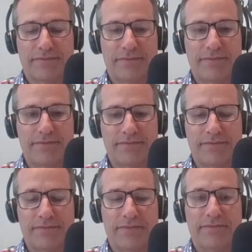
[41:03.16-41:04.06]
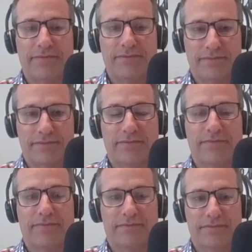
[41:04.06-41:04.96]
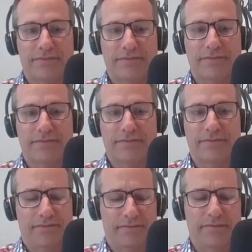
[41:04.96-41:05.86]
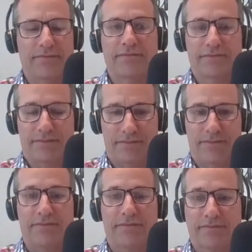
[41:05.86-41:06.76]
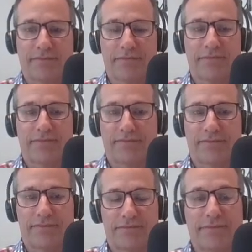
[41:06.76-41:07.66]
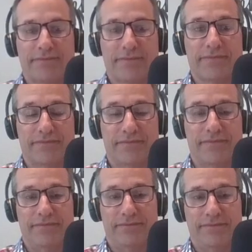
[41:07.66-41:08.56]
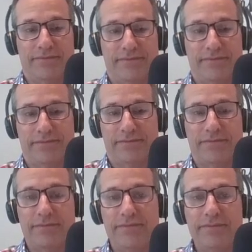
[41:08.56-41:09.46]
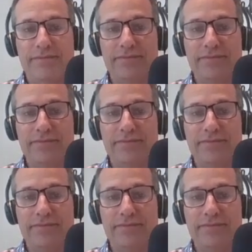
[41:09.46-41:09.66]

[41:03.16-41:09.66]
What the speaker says: (silent)